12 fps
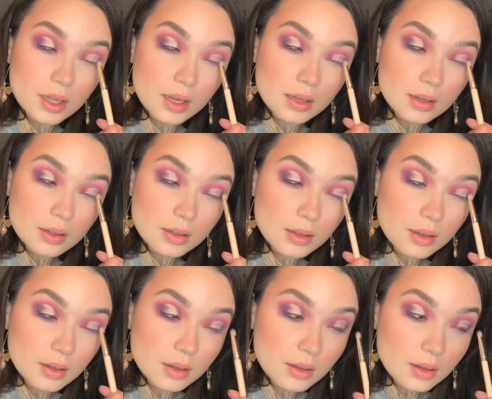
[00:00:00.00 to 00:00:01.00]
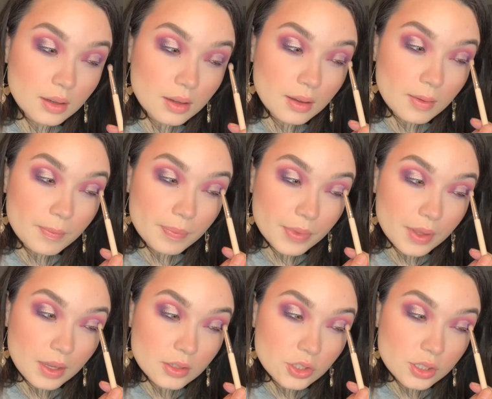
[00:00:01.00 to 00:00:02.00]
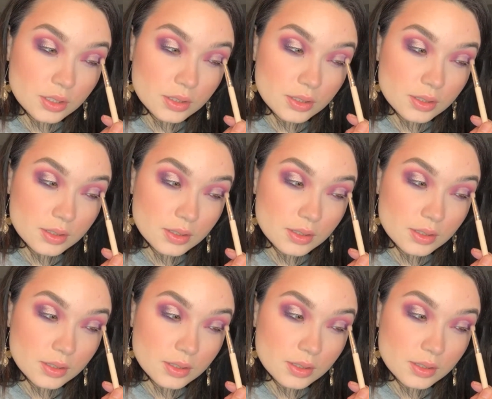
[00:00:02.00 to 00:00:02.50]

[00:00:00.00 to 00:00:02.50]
like edges